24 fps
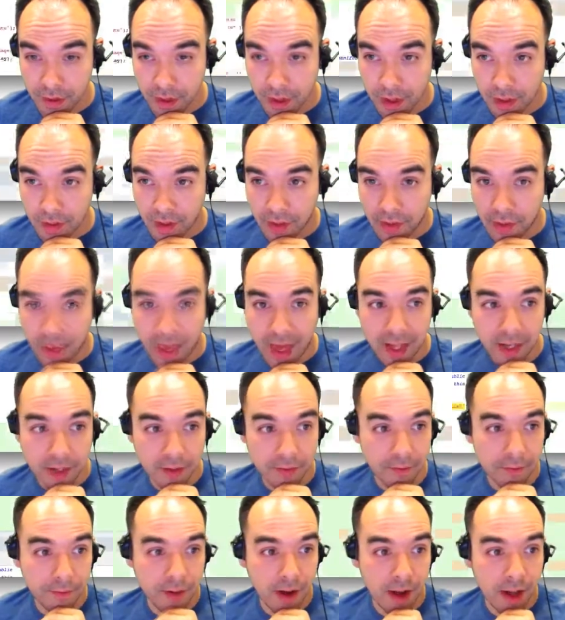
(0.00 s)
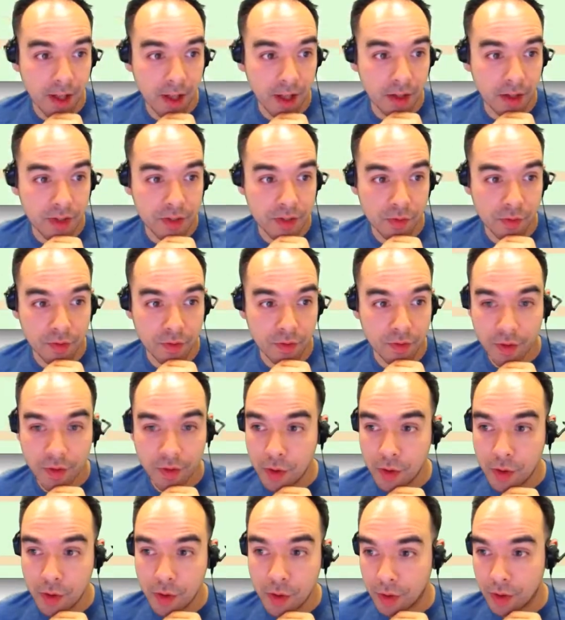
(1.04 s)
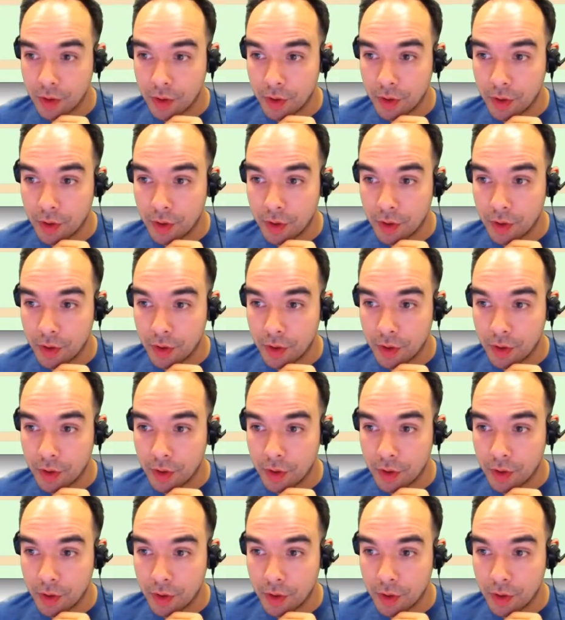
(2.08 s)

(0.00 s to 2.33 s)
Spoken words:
And then that file is reviewed.